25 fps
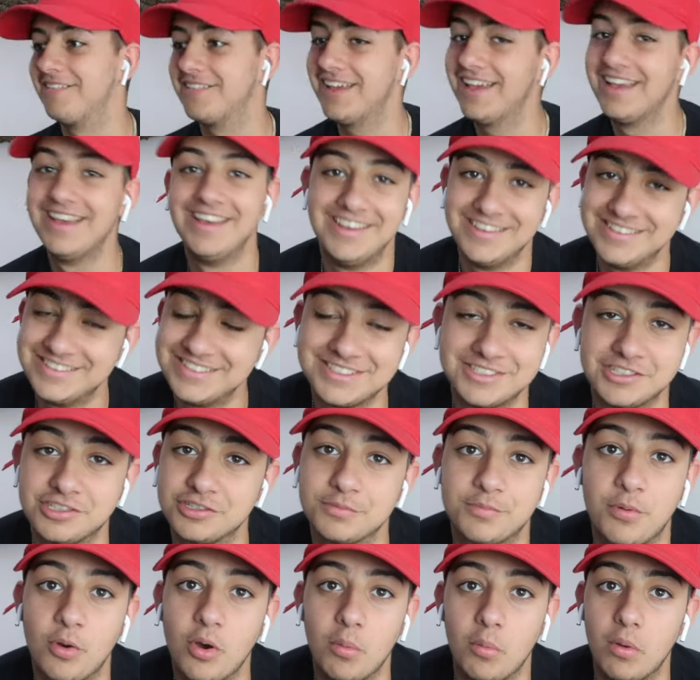This
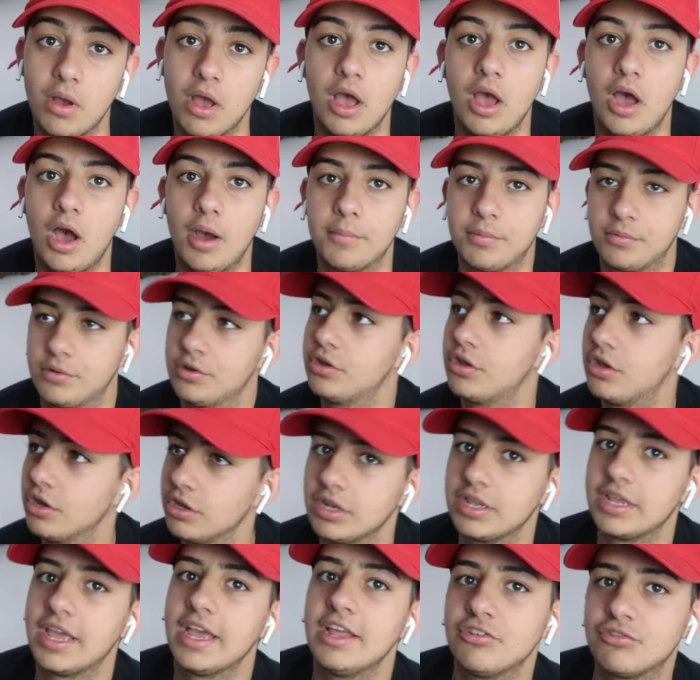is a point where I'm
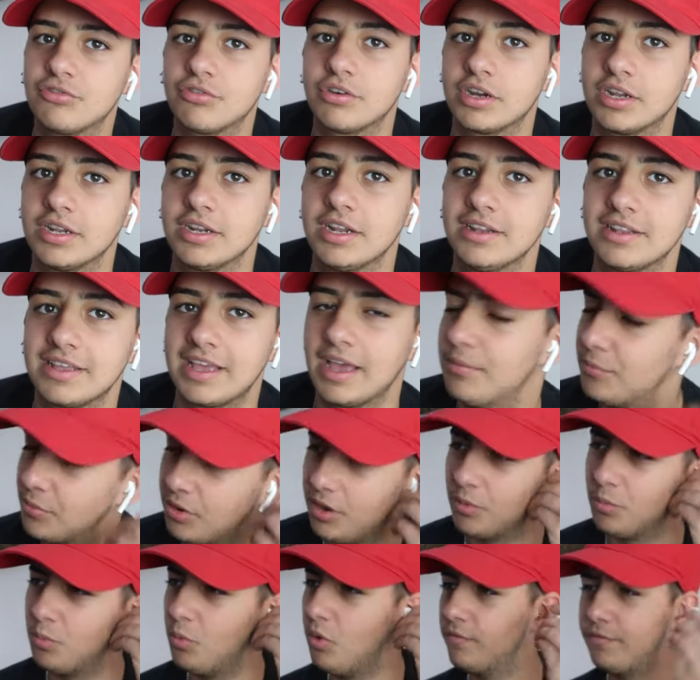gonna get triggered at the game.
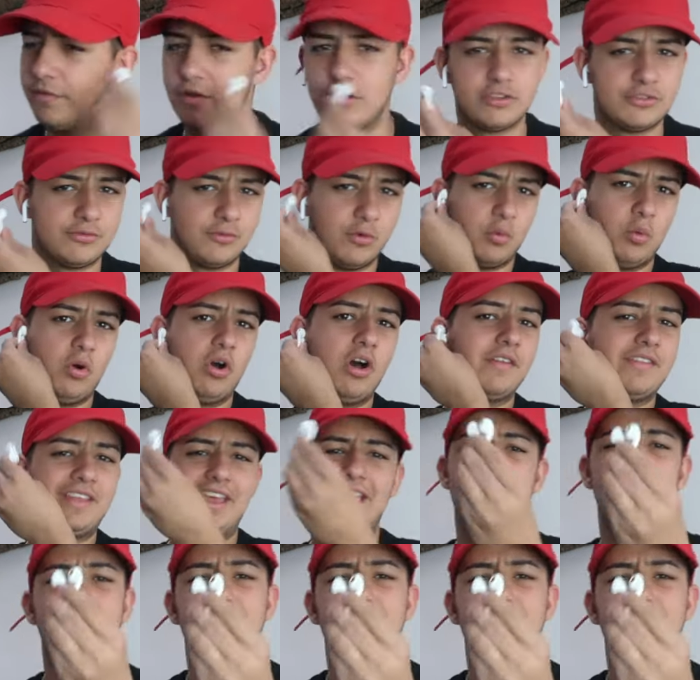Well, first of all, why are the